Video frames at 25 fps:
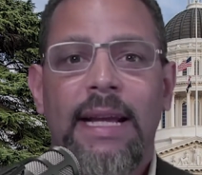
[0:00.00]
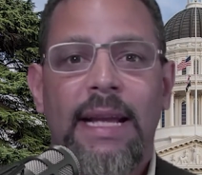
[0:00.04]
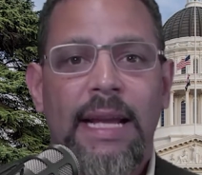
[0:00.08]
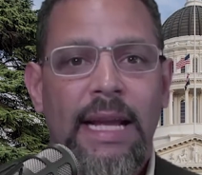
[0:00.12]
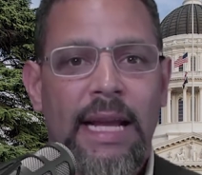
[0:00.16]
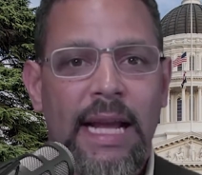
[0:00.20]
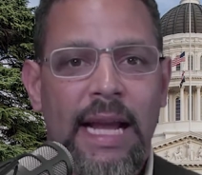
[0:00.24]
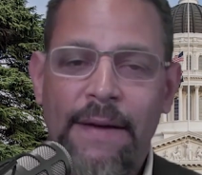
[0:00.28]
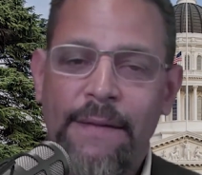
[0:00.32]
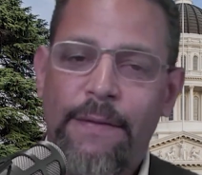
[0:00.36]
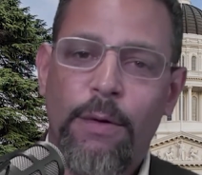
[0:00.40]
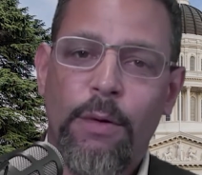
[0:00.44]

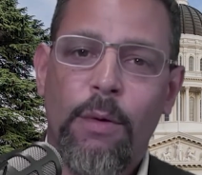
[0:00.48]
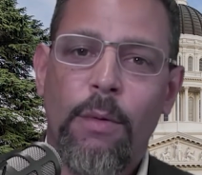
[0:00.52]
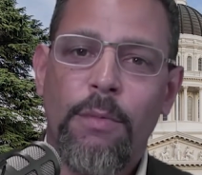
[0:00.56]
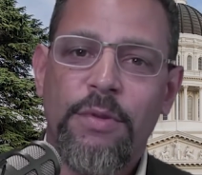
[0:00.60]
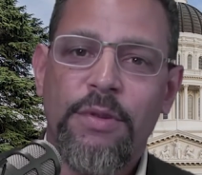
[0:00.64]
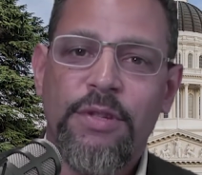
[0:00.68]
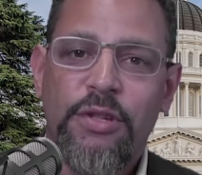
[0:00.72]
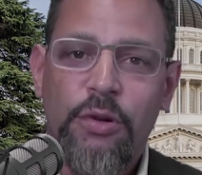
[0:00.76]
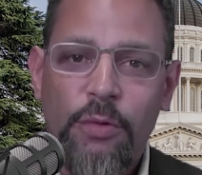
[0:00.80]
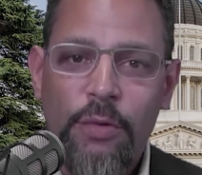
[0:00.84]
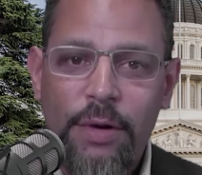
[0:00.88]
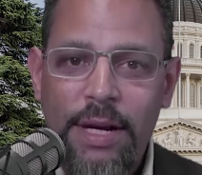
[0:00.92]
Everyone
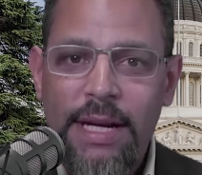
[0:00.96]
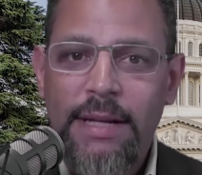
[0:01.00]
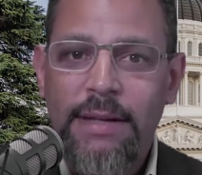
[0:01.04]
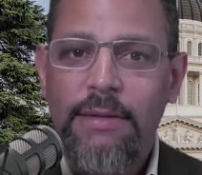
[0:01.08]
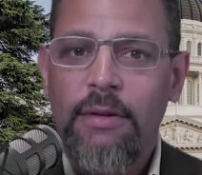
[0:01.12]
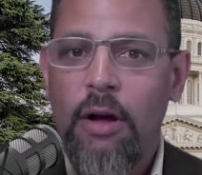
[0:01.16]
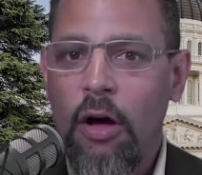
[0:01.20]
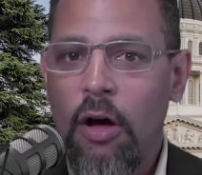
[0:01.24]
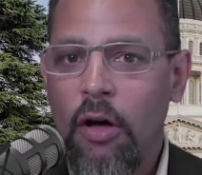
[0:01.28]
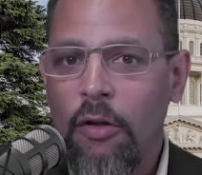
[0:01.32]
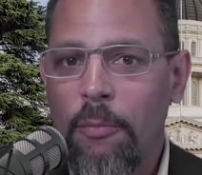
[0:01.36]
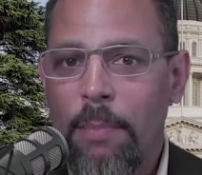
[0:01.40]
was doing it.
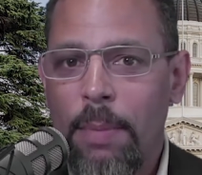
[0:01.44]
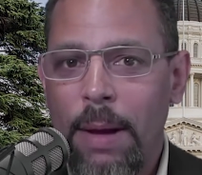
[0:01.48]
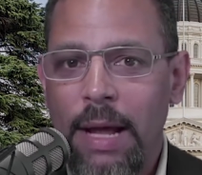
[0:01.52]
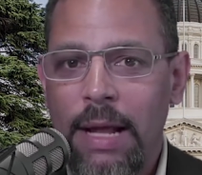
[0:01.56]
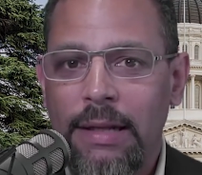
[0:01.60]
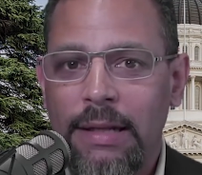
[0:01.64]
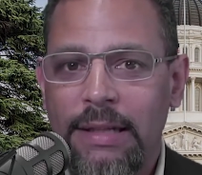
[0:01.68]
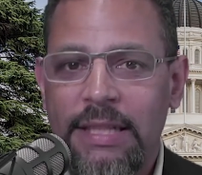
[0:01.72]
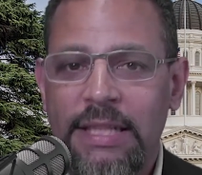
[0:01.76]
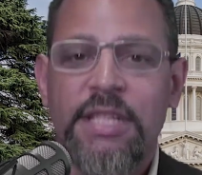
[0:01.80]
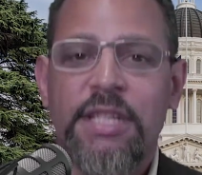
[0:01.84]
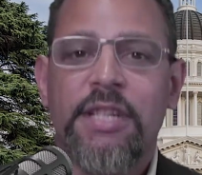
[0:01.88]
All the
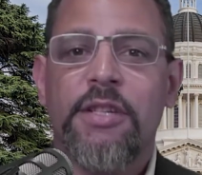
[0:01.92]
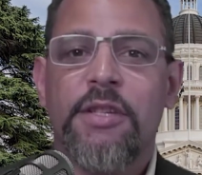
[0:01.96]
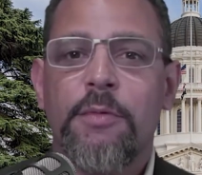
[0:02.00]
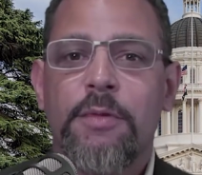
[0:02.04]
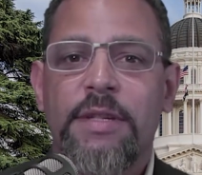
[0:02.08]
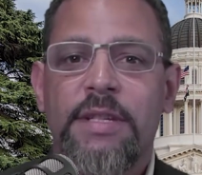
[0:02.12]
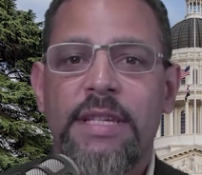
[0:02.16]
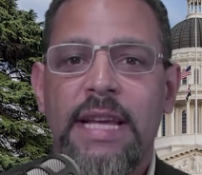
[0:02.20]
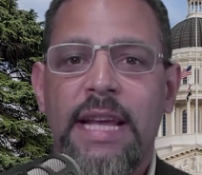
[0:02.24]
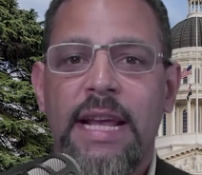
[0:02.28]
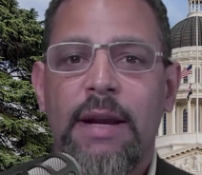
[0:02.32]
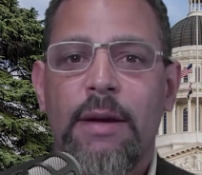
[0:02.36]
politicians
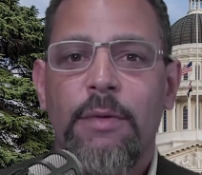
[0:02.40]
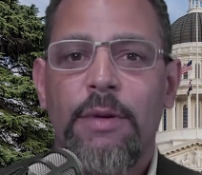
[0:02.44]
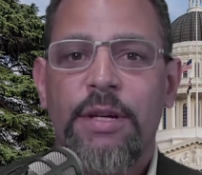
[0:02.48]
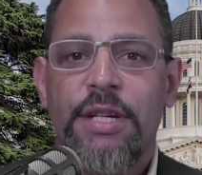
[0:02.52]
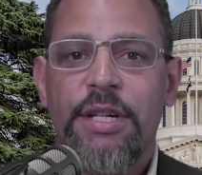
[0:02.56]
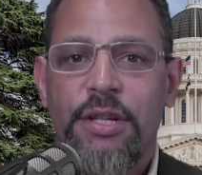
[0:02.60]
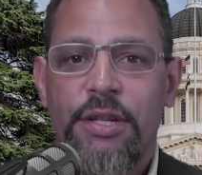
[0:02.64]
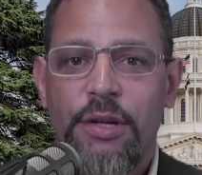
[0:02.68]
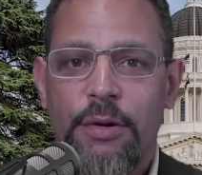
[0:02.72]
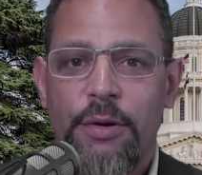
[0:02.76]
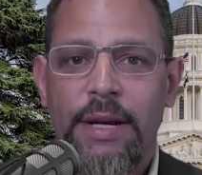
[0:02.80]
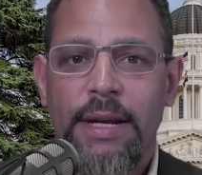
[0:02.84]
were saying we
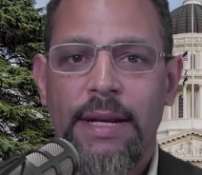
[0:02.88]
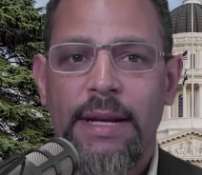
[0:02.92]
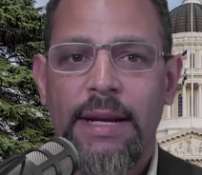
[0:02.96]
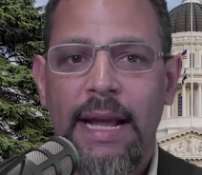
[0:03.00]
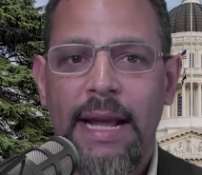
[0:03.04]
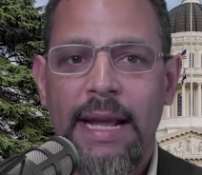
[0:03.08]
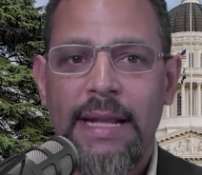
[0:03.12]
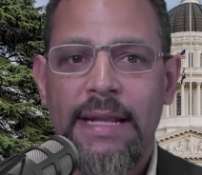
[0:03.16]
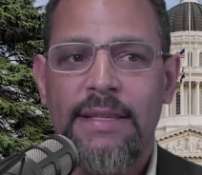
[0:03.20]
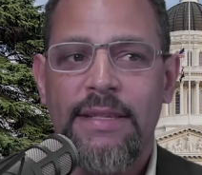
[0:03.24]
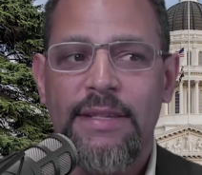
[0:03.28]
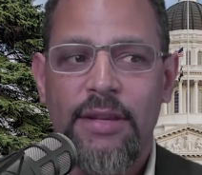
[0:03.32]
should do it.
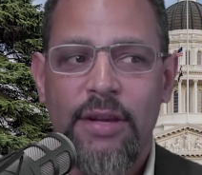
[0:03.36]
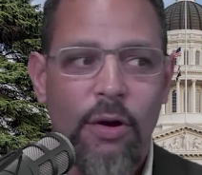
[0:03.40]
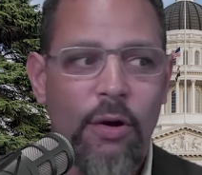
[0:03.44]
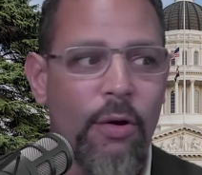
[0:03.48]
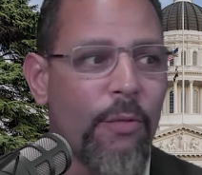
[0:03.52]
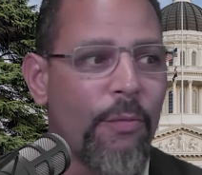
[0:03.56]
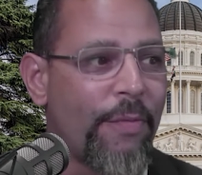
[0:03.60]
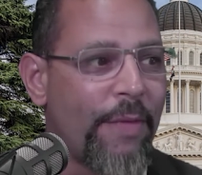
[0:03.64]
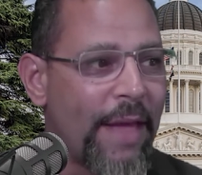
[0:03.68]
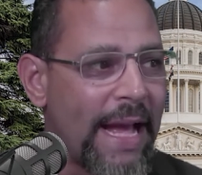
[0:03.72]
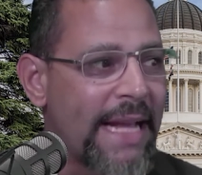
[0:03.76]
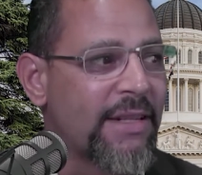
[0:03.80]
And
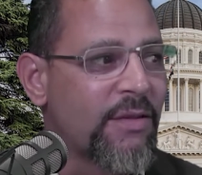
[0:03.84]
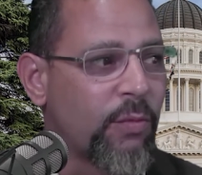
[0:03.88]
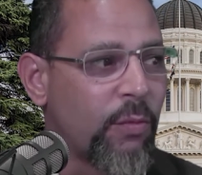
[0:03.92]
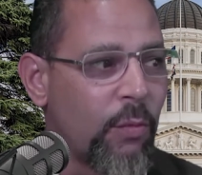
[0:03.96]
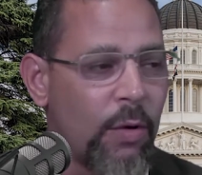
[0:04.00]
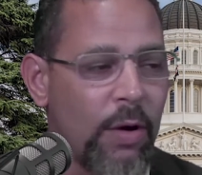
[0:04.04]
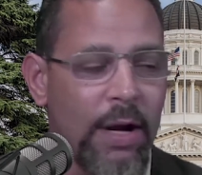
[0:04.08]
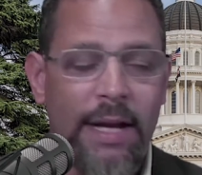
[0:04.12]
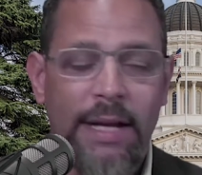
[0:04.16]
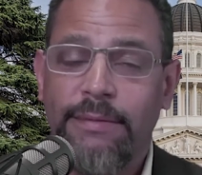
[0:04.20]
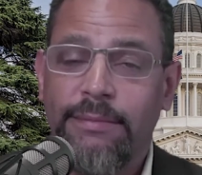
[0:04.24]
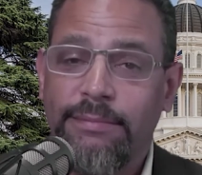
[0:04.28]
so that's
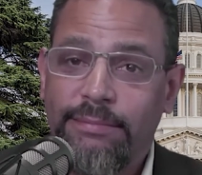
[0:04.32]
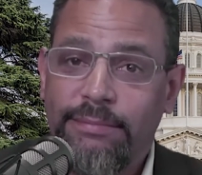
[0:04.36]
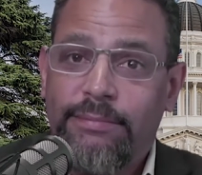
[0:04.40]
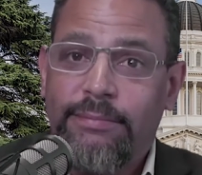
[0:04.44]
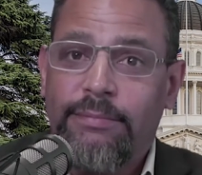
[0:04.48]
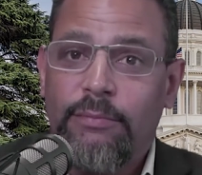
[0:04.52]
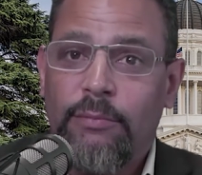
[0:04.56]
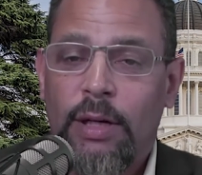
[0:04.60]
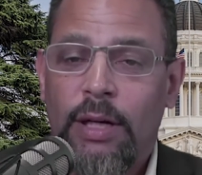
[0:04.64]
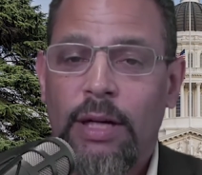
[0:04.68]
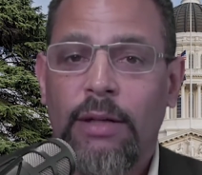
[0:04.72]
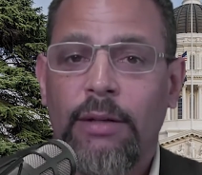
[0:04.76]
what
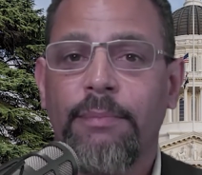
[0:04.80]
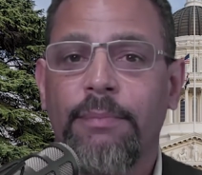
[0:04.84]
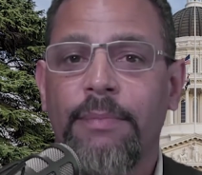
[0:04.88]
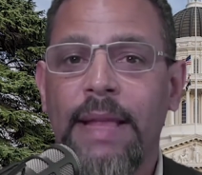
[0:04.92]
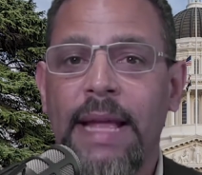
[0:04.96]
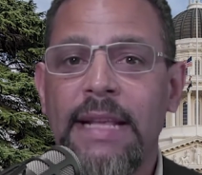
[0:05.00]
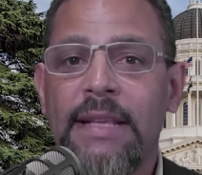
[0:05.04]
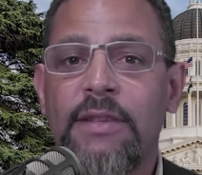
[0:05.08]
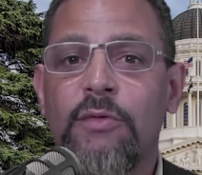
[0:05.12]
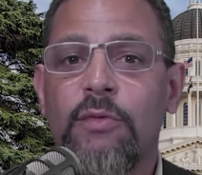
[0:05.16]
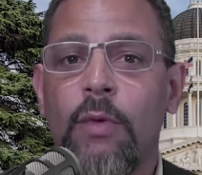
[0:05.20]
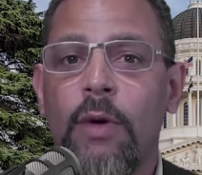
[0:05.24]

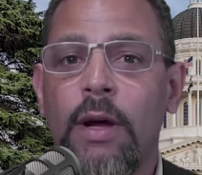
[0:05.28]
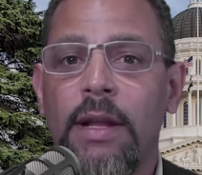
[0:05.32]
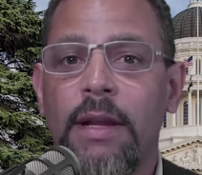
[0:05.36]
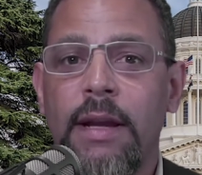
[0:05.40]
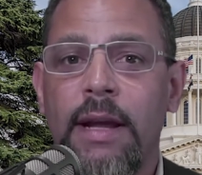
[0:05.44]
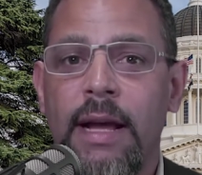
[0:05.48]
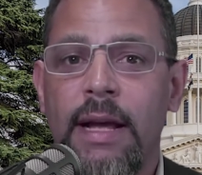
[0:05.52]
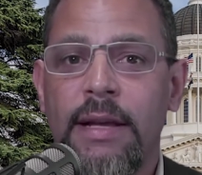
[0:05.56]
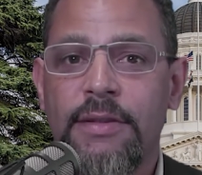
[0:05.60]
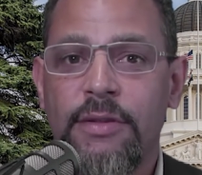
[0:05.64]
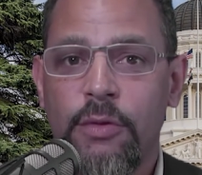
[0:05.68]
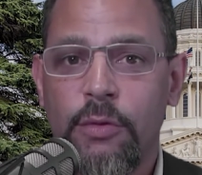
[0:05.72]

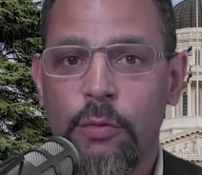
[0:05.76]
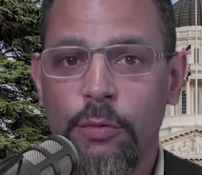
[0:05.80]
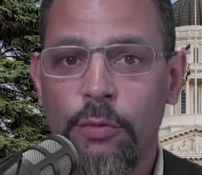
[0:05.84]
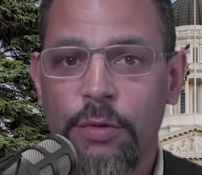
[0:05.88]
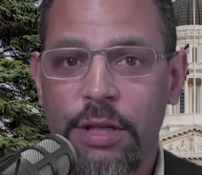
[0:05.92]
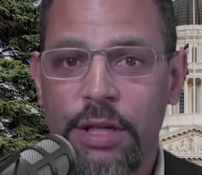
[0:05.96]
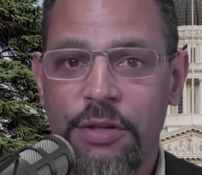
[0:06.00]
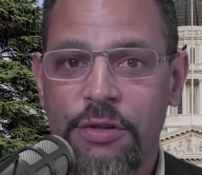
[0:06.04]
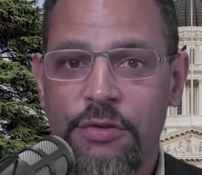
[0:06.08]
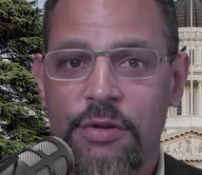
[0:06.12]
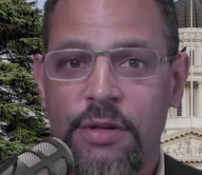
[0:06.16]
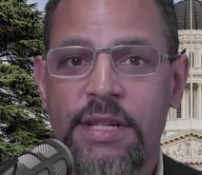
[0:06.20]
school
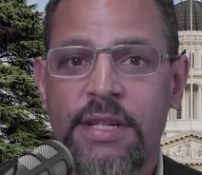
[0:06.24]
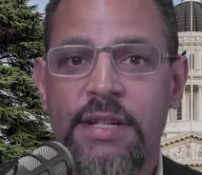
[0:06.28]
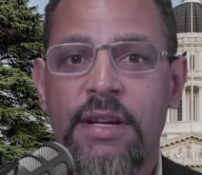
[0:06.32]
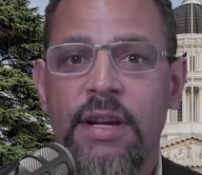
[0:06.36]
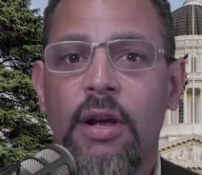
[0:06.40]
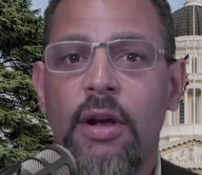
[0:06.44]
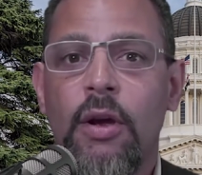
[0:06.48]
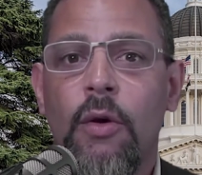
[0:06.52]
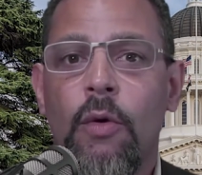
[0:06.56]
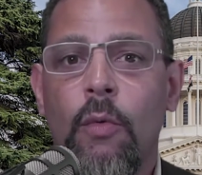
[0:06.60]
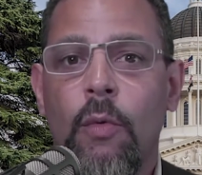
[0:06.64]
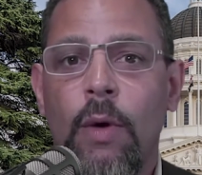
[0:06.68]
districts
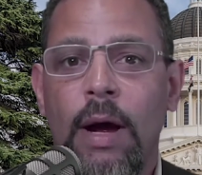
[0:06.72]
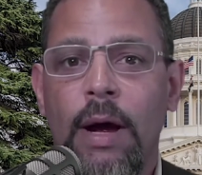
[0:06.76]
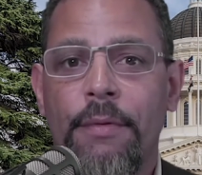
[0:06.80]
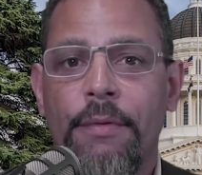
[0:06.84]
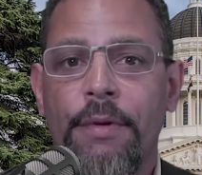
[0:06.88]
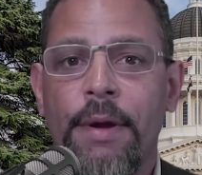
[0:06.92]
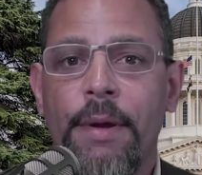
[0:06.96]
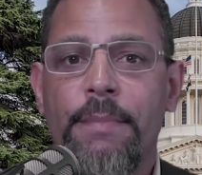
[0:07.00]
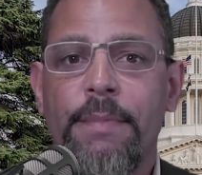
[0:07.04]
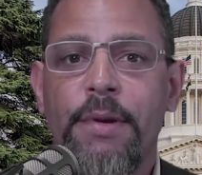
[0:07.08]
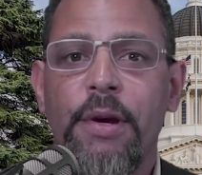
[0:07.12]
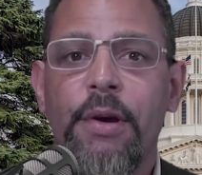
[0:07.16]

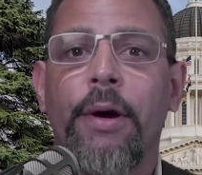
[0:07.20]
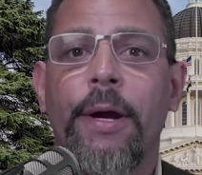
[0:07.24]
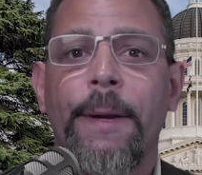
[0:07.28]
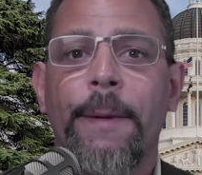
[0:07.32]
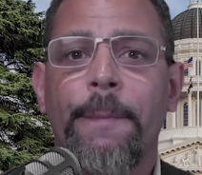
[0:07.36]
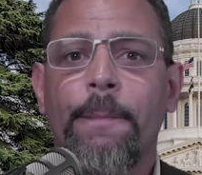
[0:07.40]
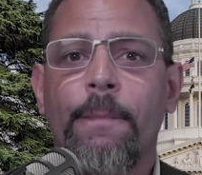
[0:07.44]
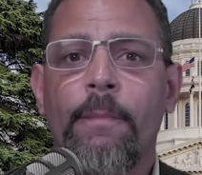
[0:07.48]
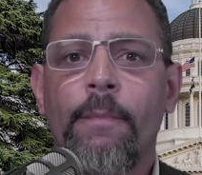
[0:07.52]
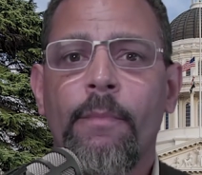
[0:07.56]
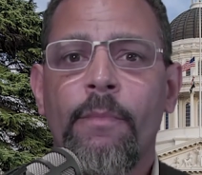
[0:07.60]
wound up doing.